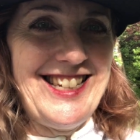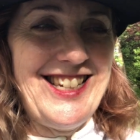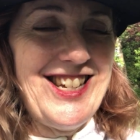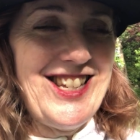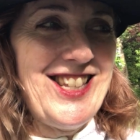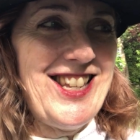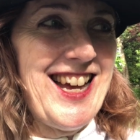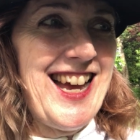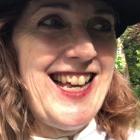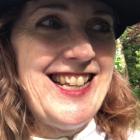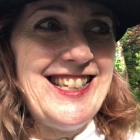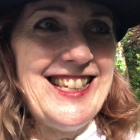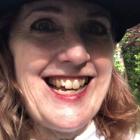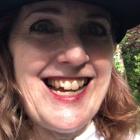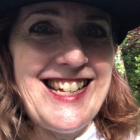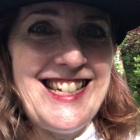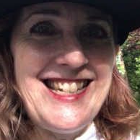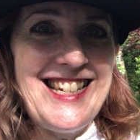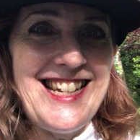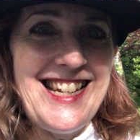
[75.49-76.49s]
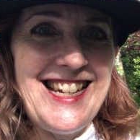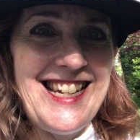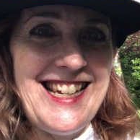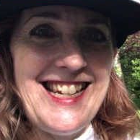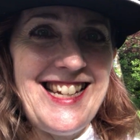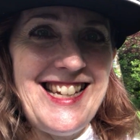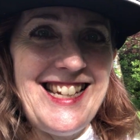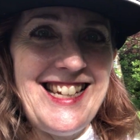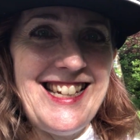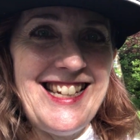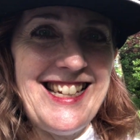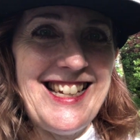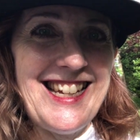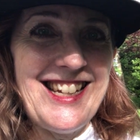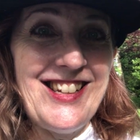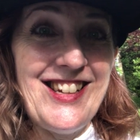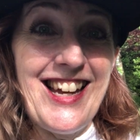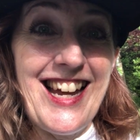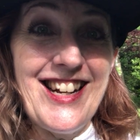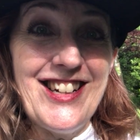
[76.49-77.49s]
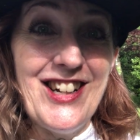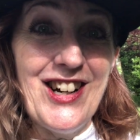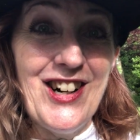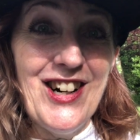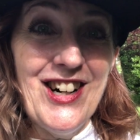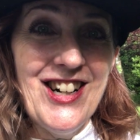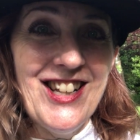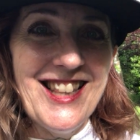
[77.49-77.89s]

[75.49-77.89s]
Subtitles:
chotto hazukashii, kedo yaru yo.